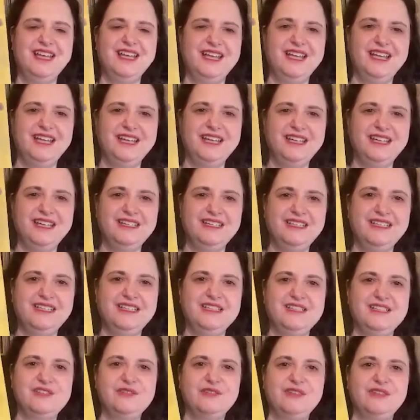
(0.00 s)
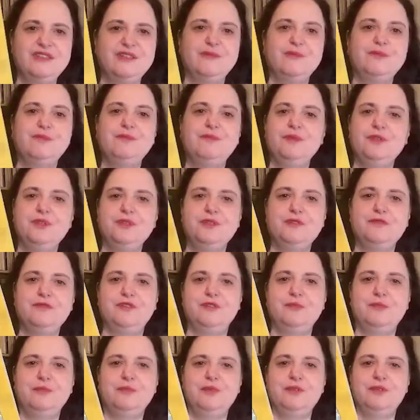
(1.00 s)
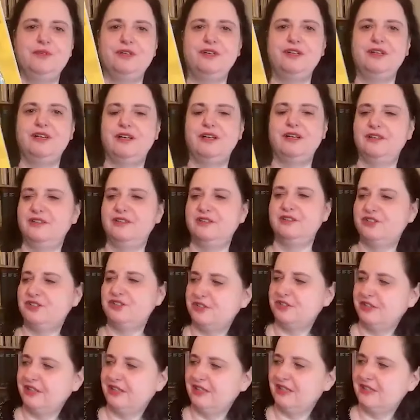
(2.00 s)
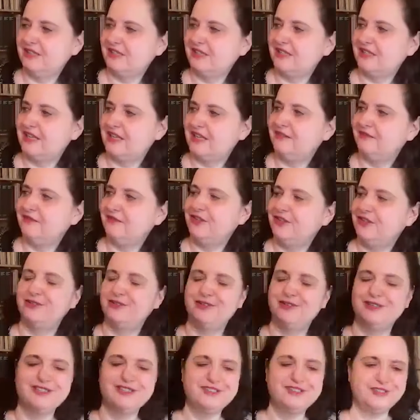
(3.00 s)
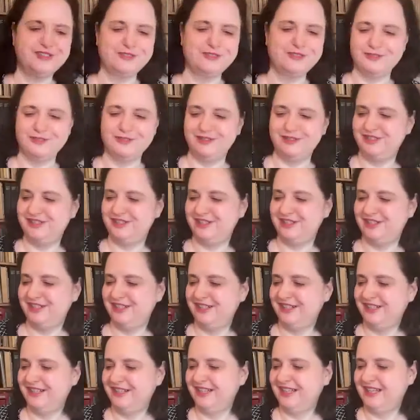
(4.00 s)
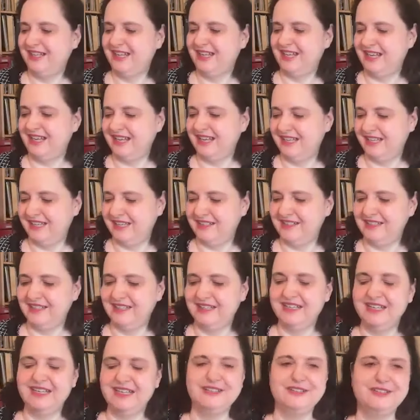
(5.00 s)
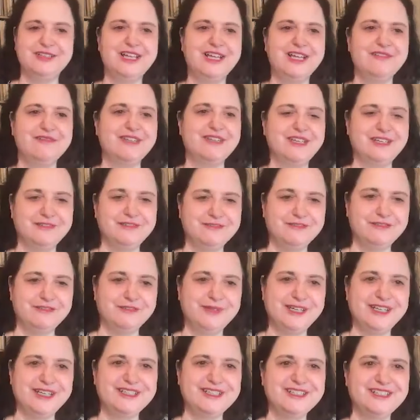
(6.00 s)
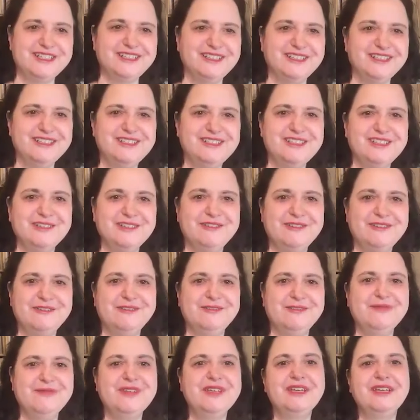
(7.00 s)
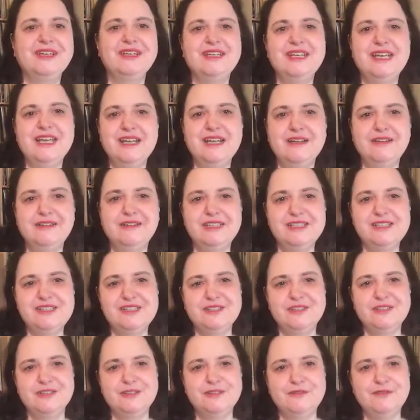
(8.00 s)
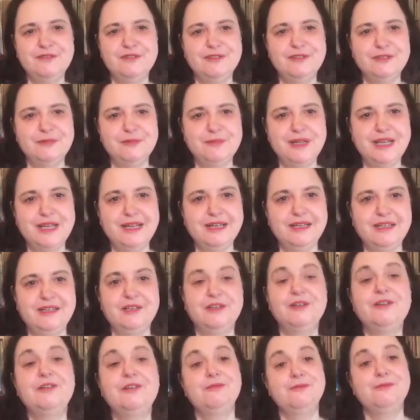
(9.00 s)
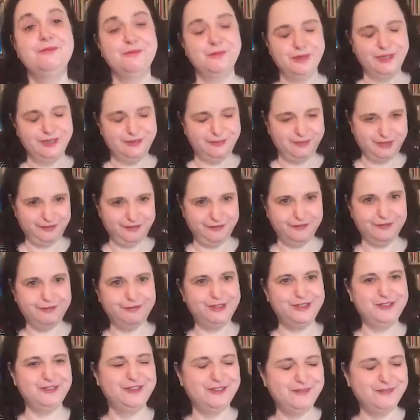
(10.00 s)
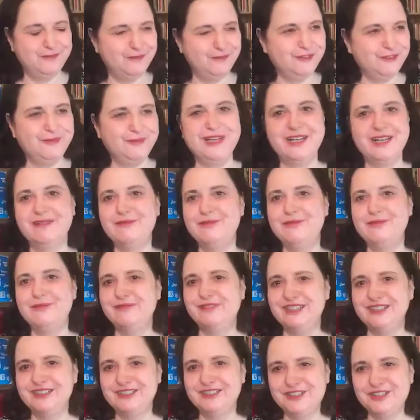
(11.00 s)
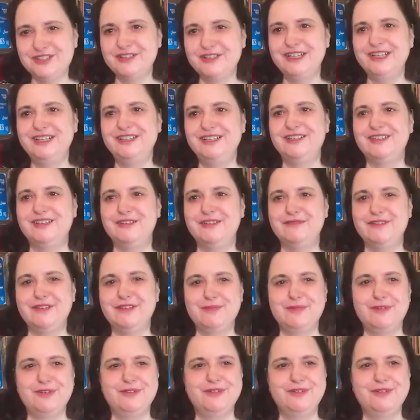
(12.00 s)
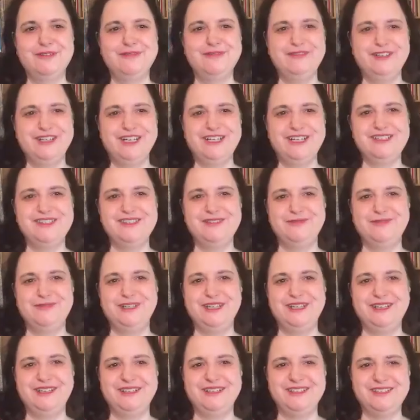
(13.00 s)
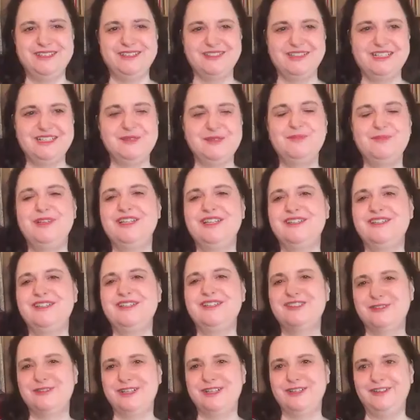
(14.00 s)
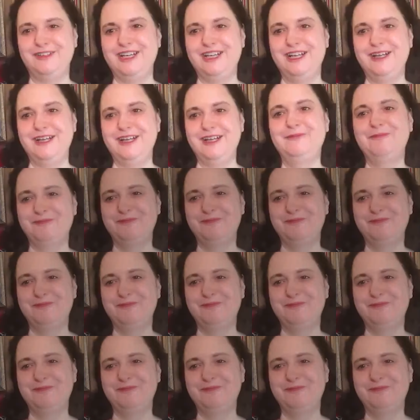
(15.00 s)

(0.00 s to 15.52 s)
And it's the beautiful book on the journey that saved Curious George. And again, you'll have that information. So now let's turn the floor back. Before we turn the floor back, we have a little trailer of our program for next week. So let's play the trailer now.